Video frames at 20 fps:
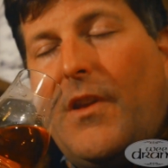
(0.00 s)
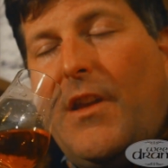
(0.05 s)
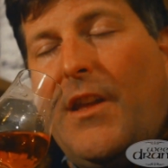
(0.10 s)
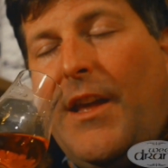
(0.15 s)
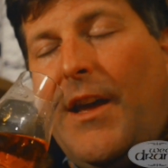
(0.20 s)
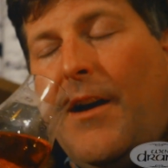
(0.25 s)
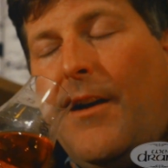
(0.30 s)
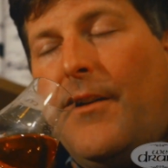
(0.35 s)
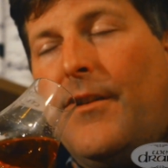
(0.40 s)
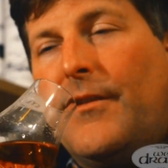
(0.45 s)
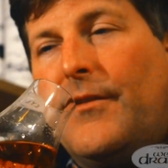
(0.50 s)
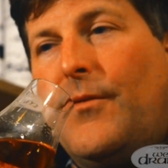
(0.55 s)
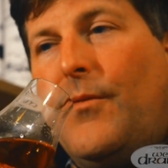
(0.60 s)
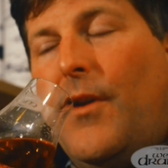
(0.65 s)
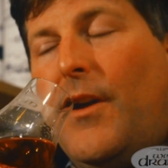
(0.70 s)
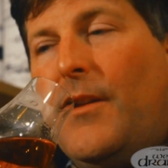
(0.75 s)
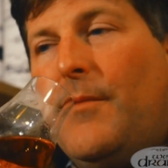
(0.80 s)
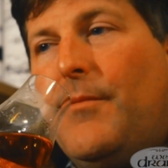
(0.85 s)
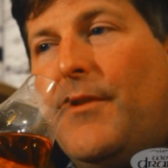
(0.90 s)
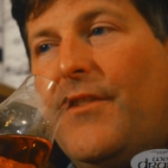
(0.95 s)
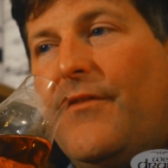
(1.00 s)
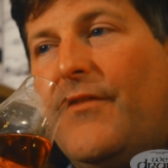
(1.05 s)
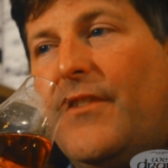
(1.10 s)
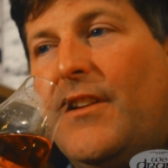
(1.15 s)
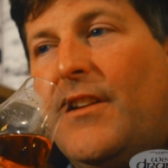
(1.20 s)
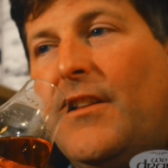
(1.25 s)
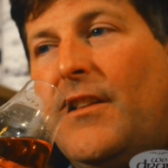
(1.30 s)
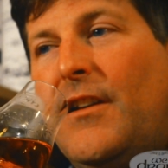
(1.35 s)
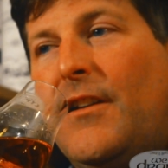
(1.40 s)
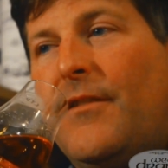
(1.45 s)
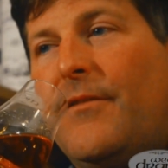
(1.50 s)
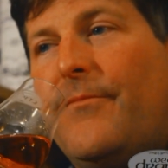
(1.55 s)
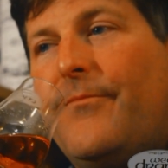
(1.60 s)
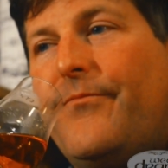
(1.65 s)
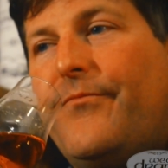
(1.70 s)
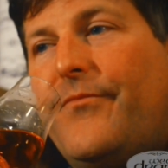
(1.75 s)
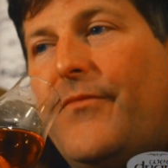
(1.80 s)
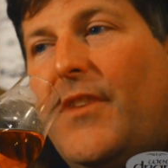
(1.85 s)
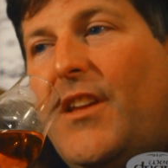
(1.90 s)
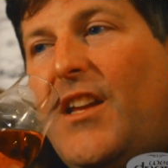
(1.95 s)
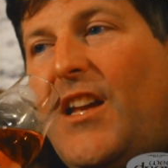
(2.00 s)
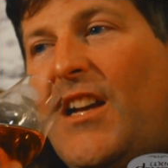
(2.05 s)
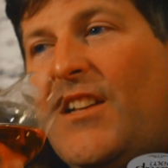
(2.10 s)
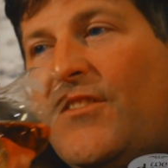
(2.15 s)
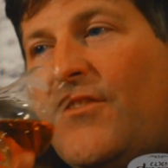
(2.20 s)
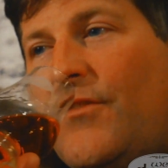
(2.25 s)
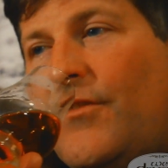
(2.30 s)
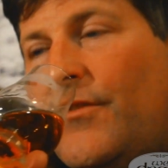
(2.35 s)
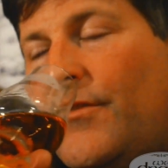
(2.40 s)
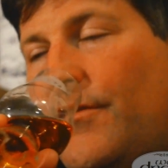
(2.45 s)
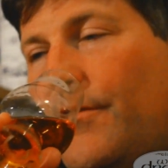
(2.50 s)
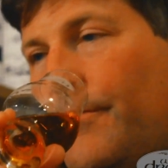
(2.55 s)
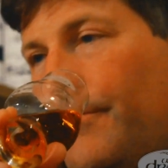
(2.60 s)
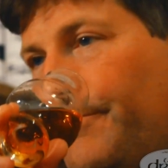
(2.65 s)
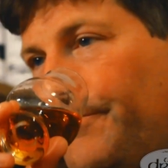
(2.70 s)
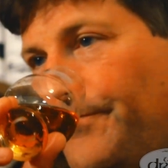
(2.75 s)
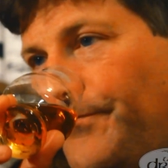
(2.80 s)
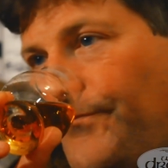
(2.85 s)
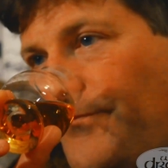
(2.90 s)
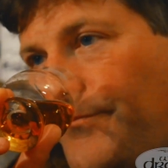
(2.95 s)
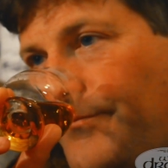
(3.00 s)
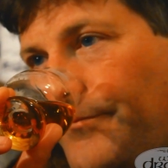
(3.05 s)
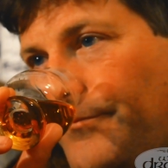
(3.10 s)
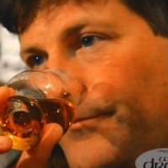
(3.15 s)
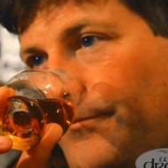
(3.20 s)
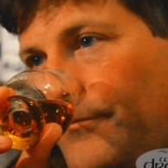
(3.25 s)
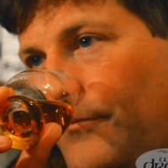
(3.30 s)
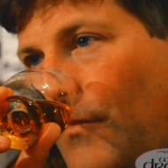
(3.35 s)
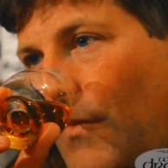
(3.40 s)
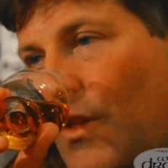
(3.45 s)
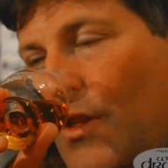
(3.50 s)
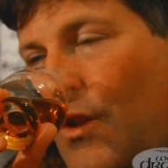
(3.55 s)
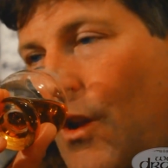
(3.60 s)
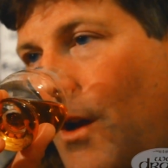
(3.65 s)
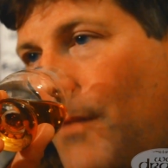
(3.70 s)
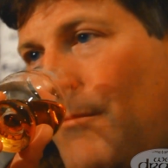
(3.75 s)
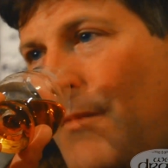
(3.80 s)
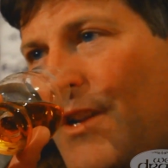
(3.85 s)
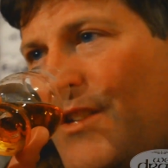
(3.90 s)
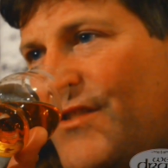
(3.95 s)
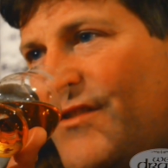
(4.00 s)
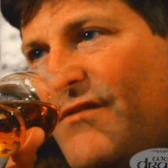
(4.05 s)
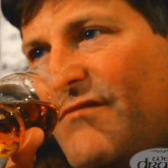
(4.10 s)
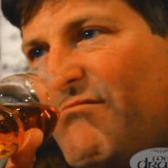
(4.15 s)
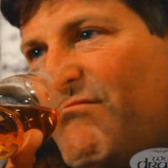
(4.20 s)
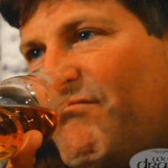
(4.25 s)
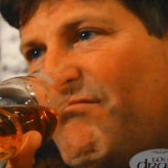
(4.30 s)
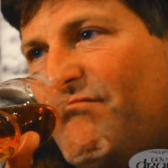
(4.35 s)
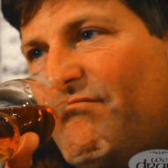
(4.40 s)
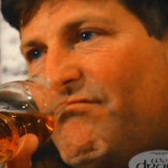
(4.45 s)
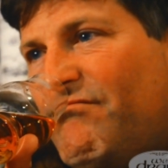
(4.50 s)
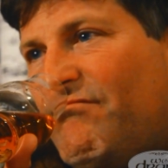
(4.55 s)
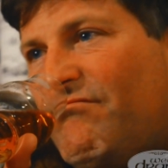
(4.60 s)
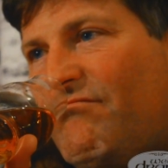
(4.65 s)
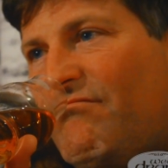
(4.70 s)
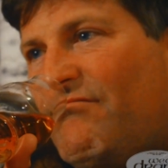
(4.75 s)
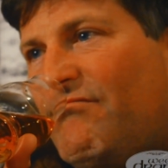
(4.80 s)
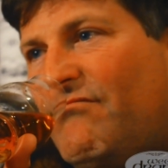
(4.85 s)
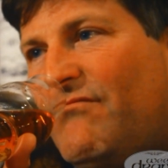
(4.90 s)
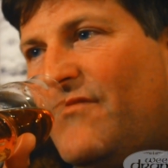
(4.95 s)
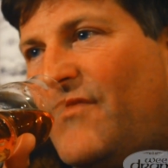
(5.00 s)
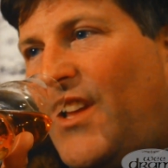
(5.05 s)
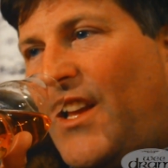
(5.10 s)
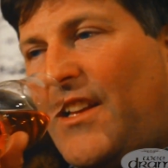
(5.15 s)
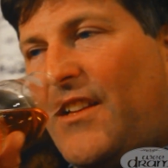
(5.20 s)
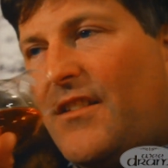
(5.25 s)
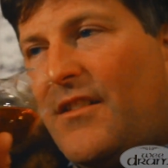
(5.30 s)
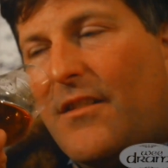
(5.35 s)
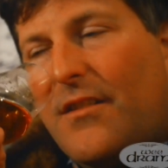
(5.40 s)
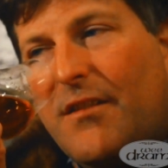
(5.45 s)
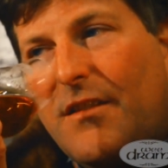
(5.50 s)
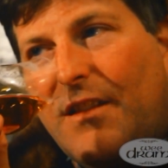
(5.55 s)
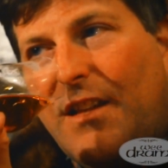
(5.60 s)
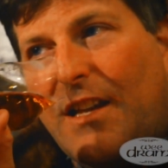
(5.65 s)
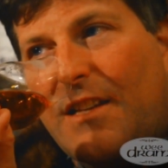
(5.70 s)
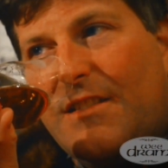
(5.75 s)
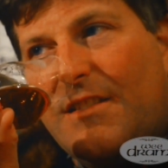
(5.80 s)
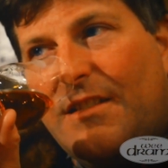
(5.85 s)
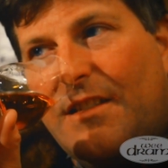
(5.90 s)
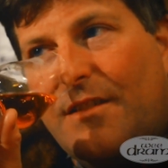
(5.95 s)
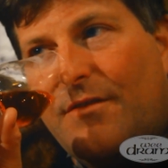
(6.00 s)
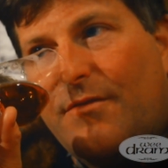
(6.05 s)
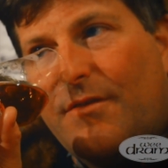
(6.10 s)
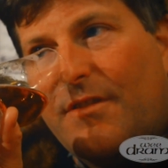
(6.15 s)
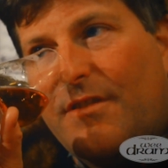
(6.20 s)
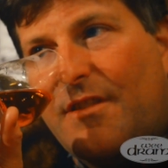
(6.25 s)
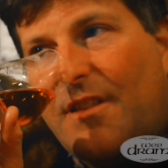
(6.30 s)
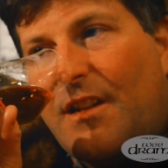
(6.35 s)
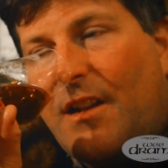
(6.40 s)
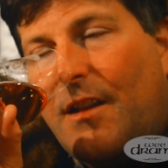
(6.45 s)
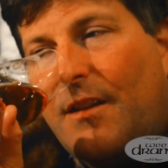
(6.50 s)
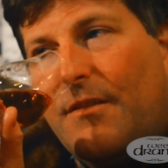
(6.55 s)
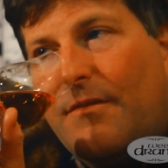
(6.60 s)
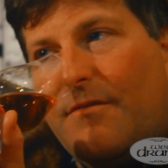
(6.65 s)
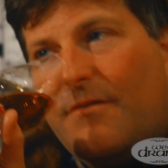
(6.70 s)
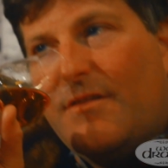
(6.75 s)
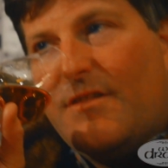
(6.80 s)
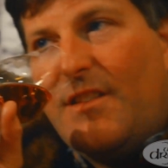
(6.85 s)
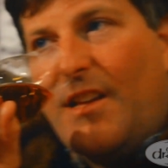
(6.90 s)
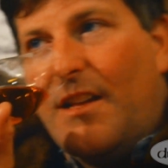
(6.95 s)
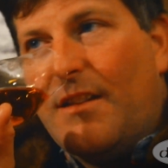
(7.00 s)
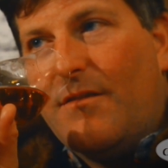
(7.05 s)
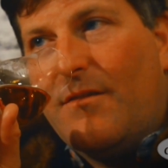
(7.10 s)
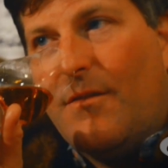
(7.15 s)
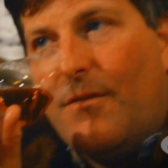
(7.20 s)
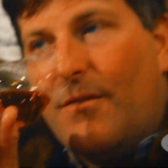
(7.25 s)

Yeah, quite a bit of vanilla. Custard, not much, like less citrus than I said